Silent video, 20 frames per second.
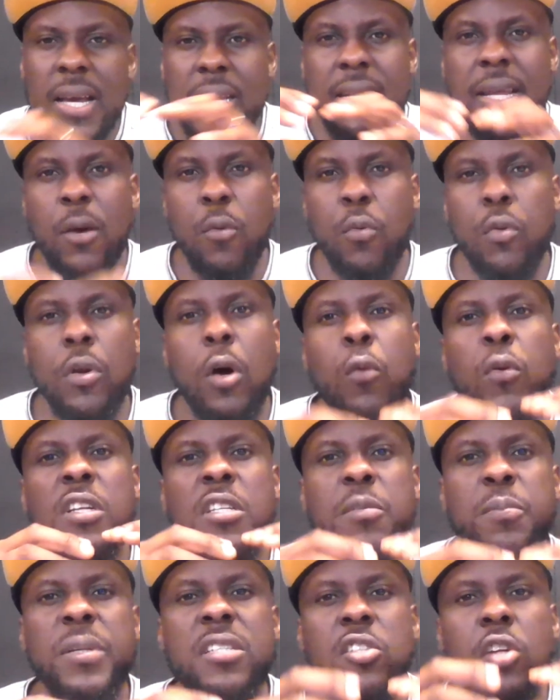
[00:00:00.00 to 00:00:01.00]
There would always
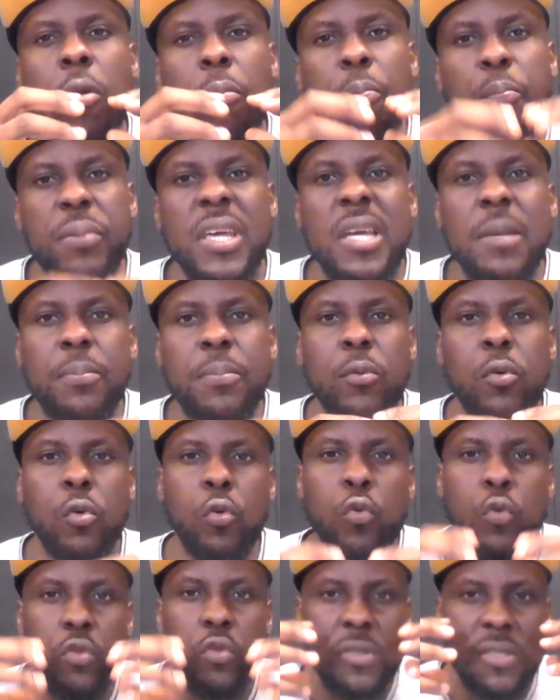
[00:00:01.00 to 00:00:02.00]
be some people
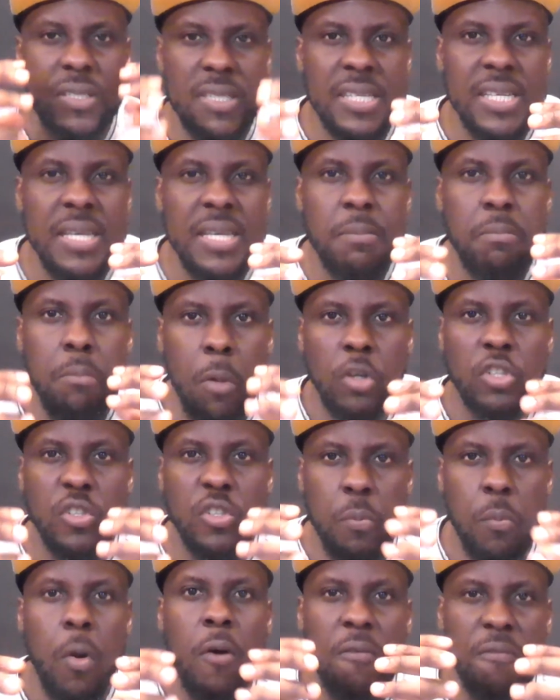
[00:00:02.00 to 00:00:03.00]
who see much
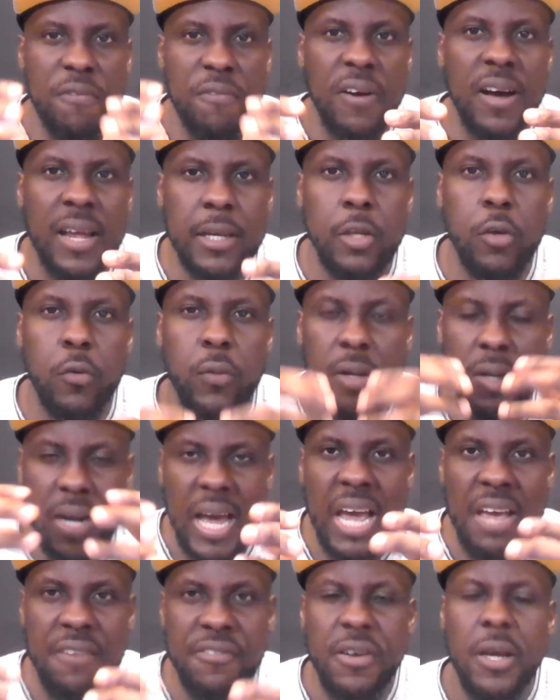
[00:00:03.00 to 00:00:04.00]
more value in
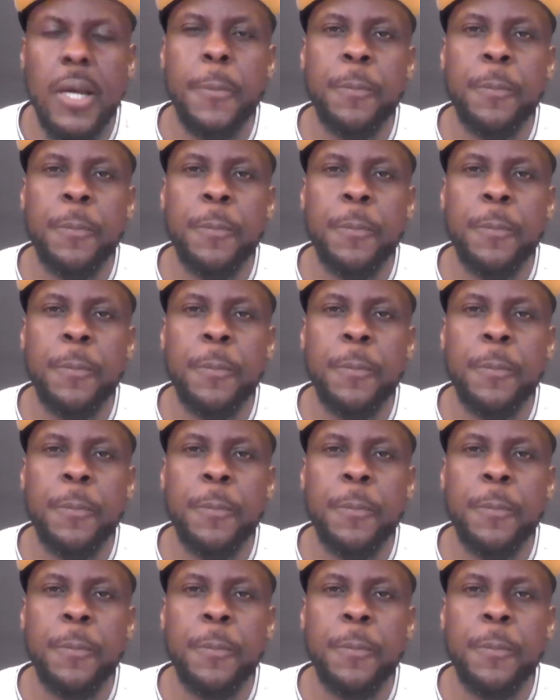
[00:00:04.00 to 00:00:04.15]
life